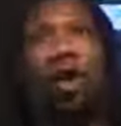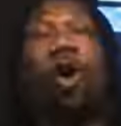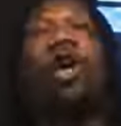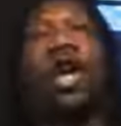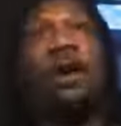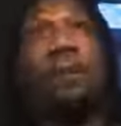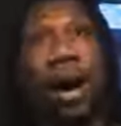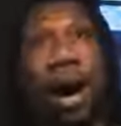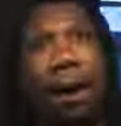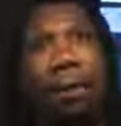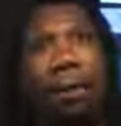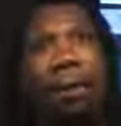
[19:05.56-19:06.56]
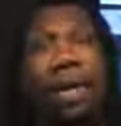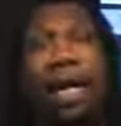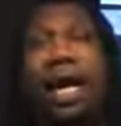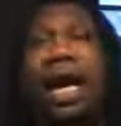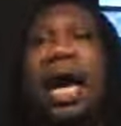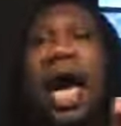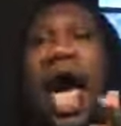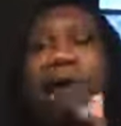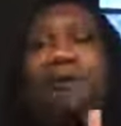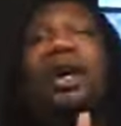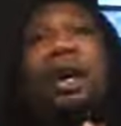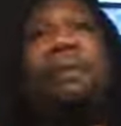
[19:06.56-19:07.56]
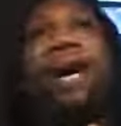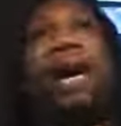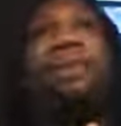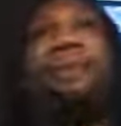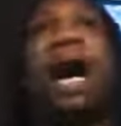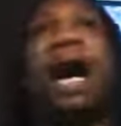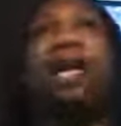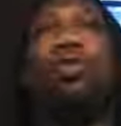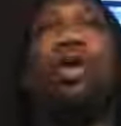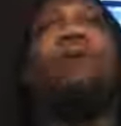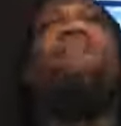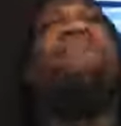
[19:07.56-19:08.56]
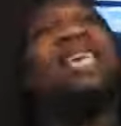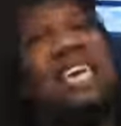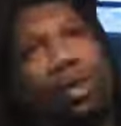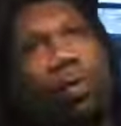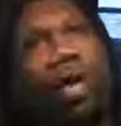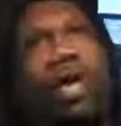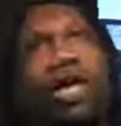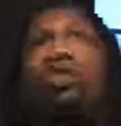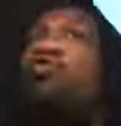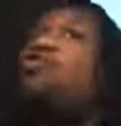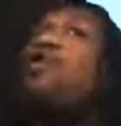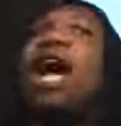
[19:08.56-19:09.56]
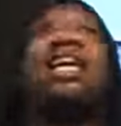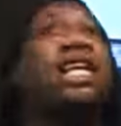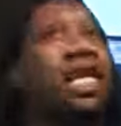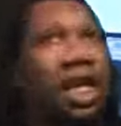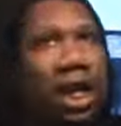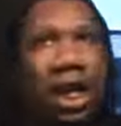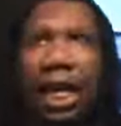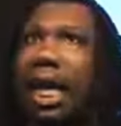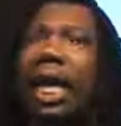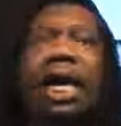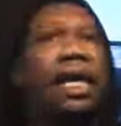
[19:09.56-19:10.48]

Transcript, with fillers: called hip hop. Africa Bambaataa would meet with us regularly.